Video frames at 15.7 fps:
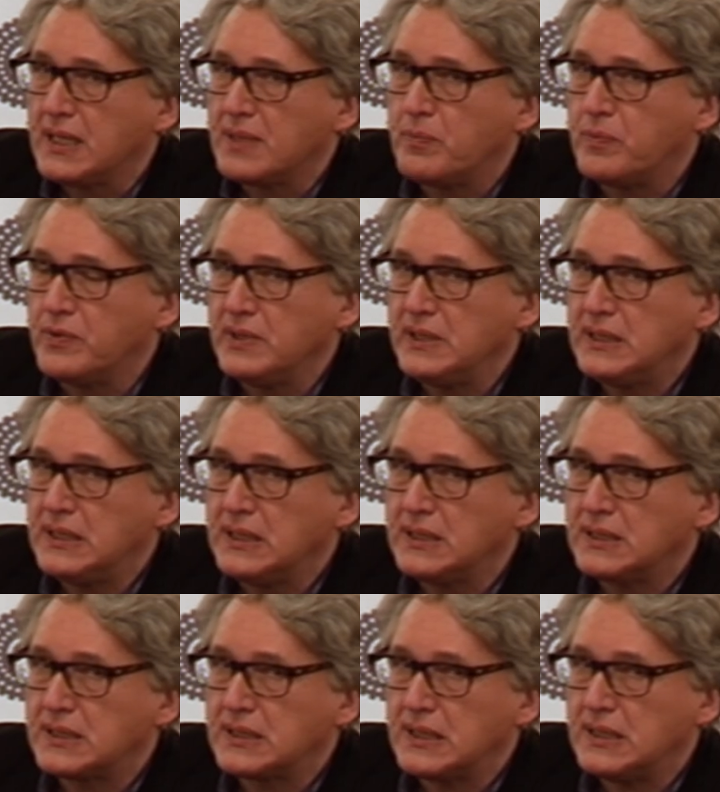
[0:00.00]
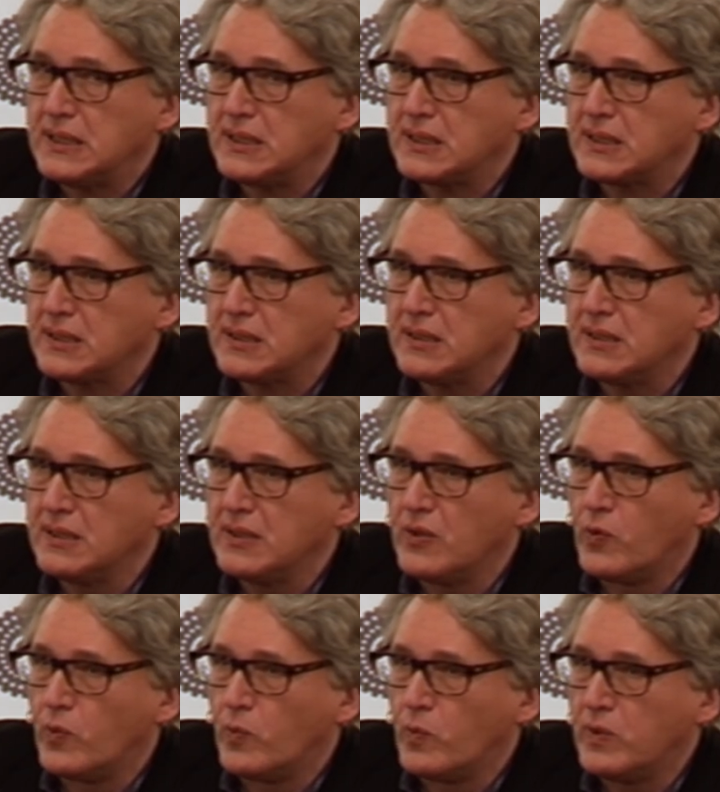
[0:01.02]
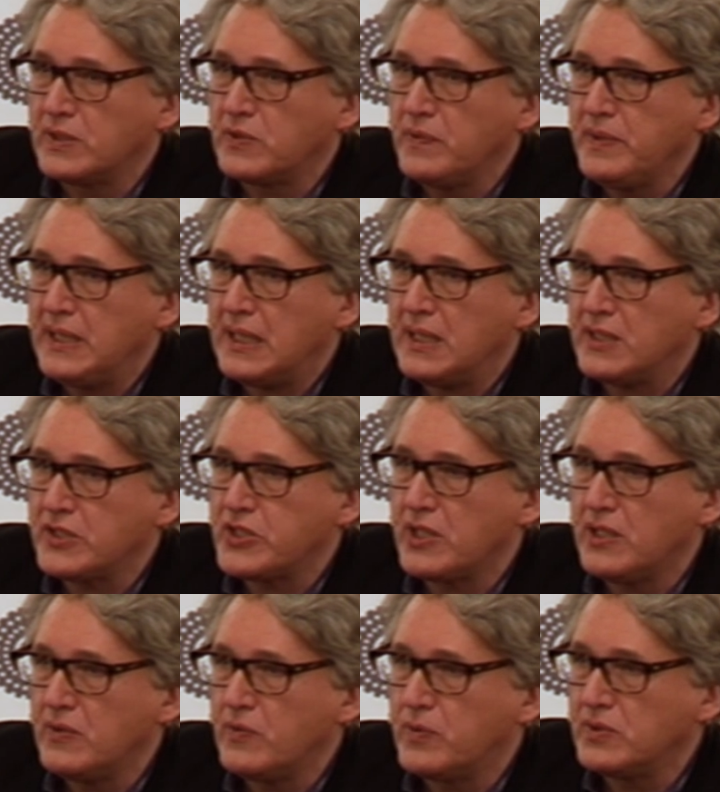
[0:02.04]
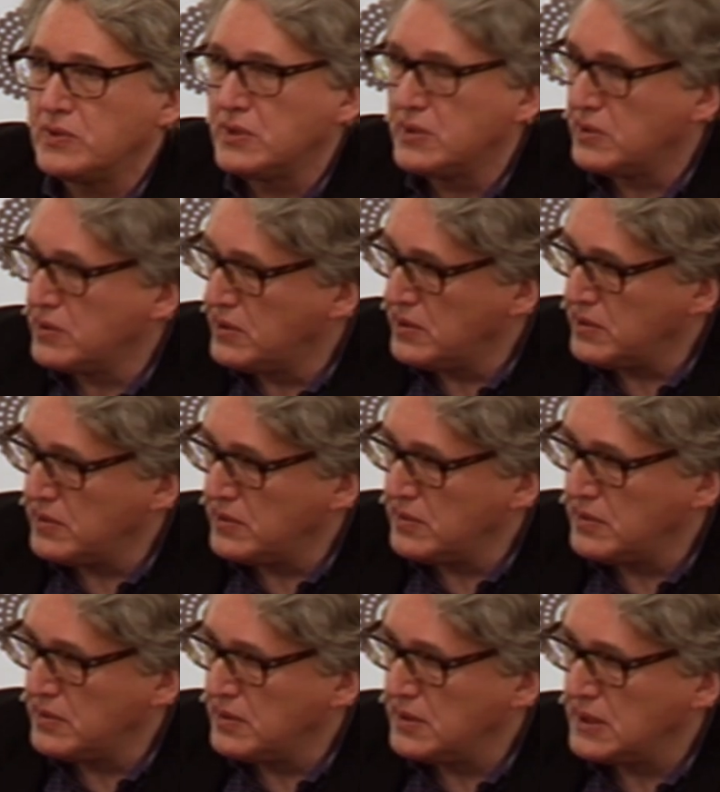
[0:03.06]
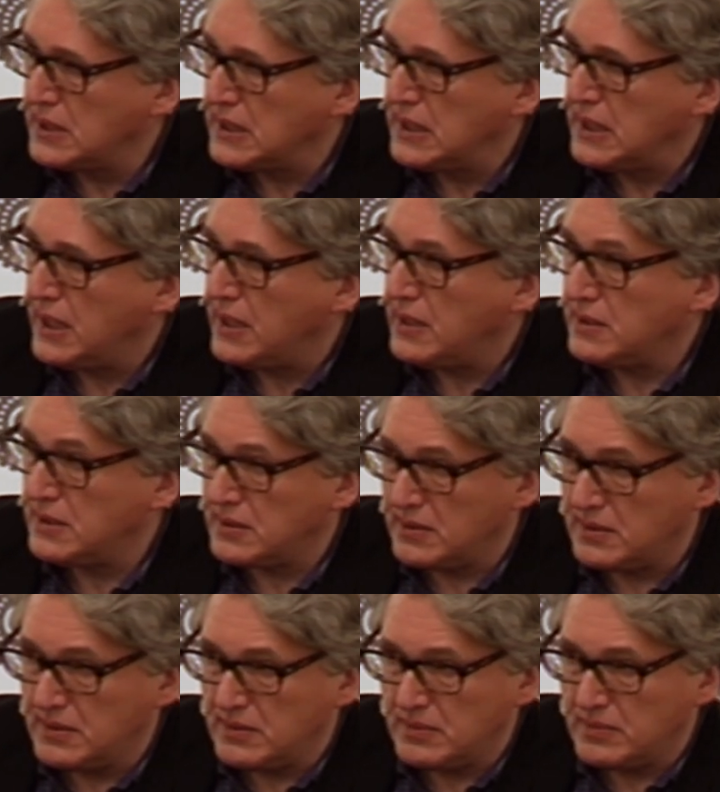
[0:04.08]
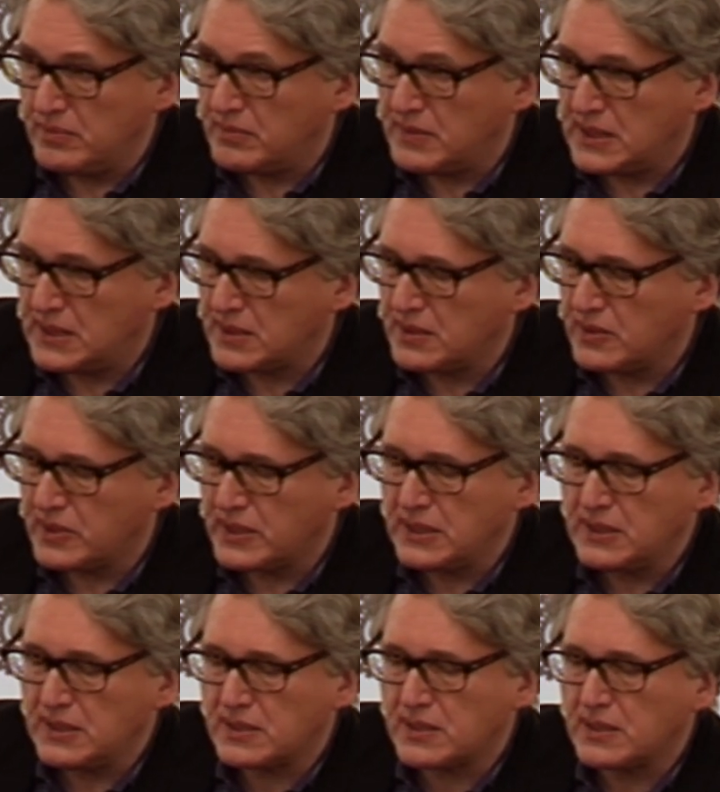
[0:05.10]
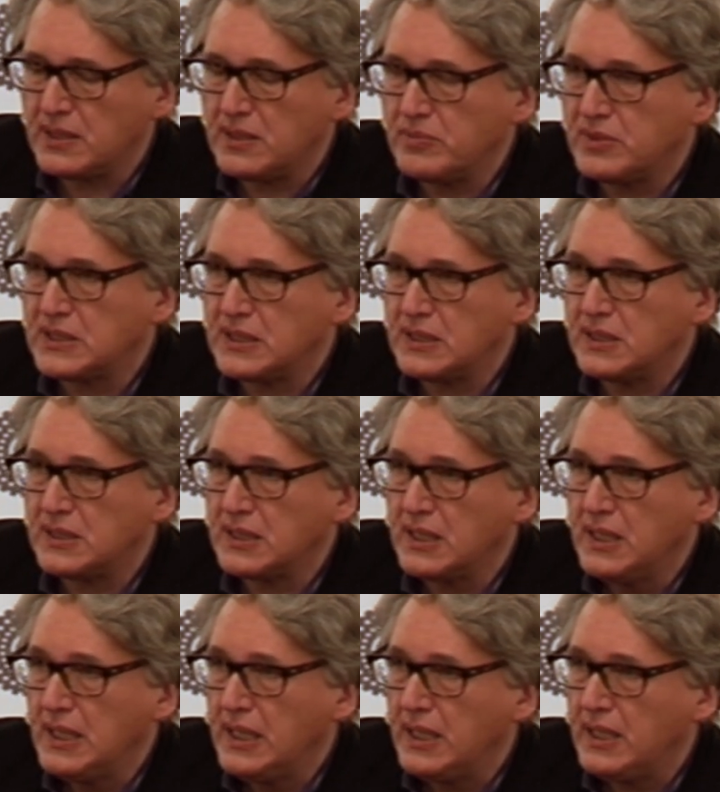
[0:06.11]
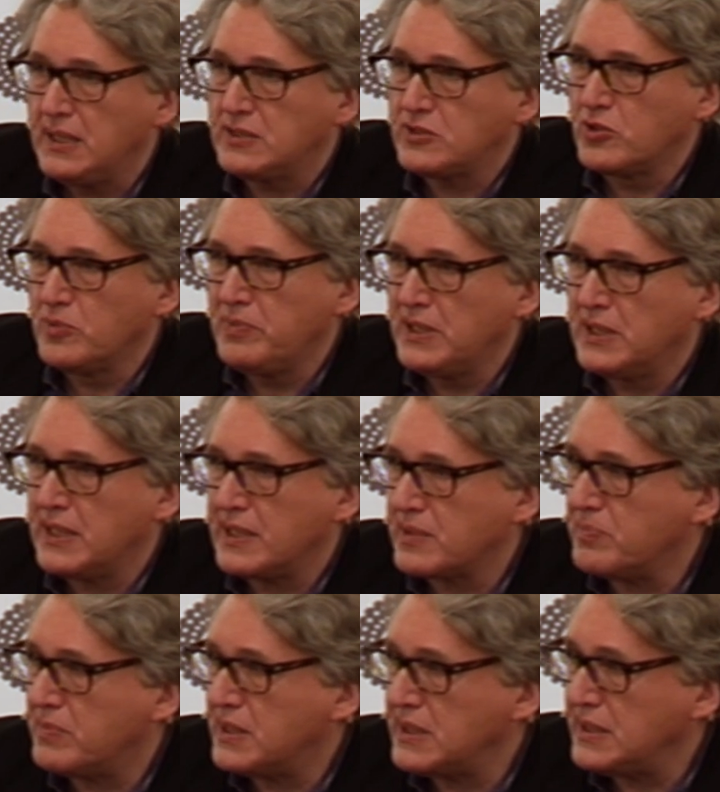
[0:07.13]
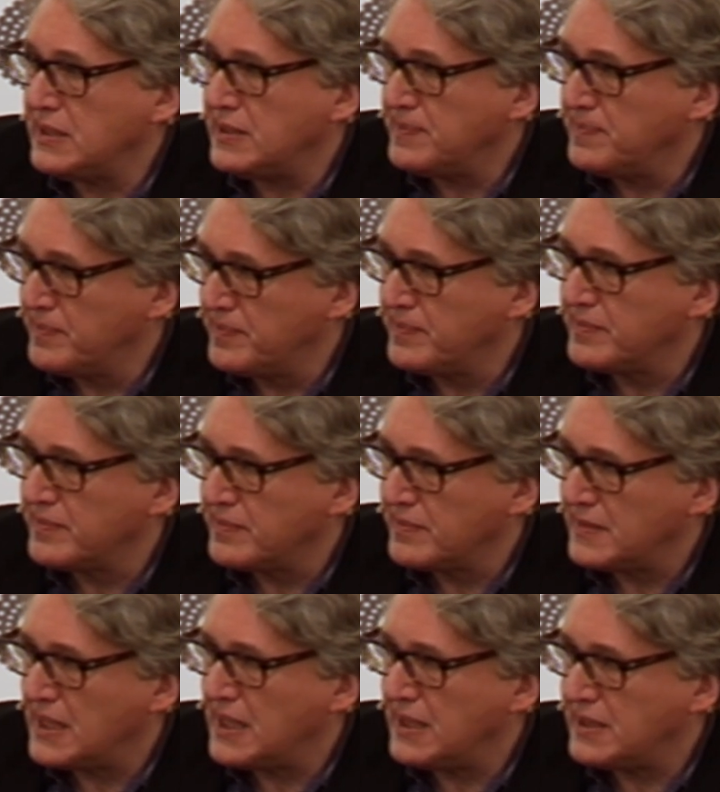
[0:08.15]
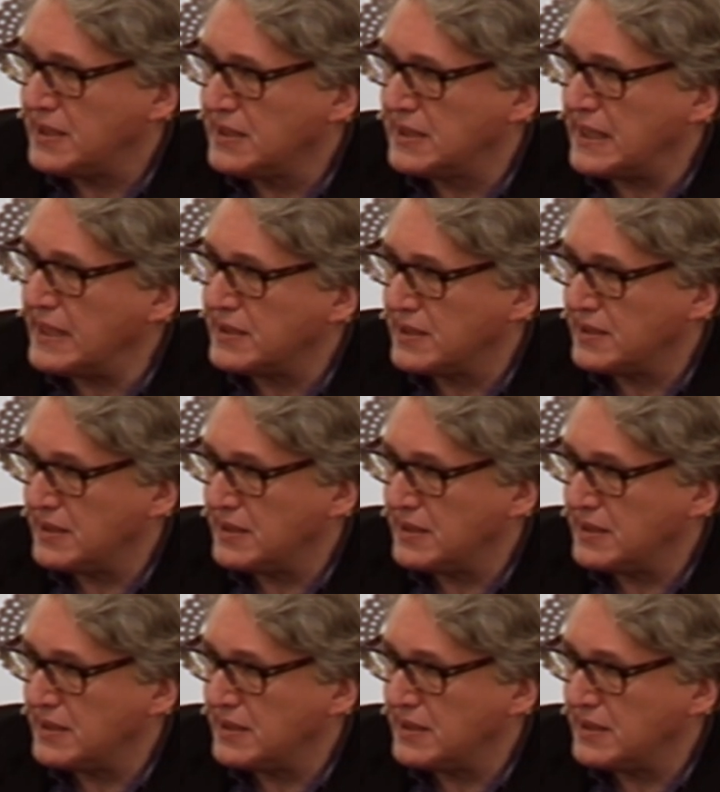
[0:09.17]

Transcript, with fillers: The point is that what we actually want to do, and Marx already described that, is to be like money. I think that,